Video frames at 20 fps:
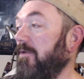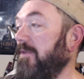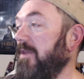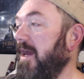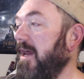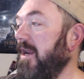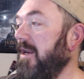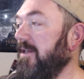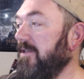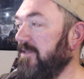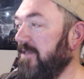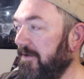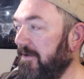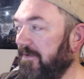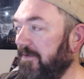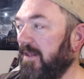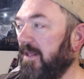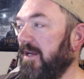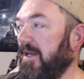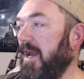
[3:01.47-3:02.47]
That is
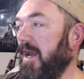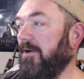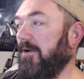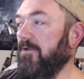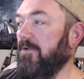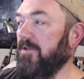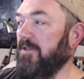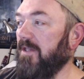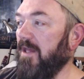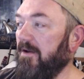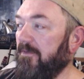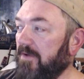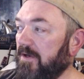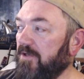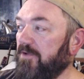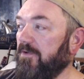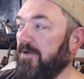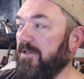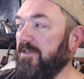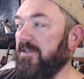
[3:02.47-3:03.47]
definitely Hector's love
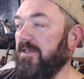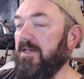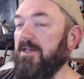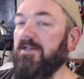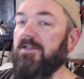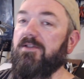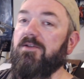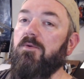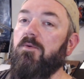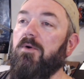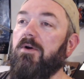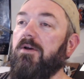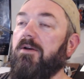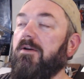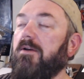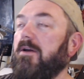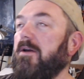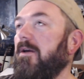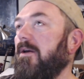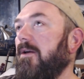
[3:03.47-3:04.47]
interest. He's
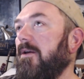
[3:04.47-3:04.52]
going.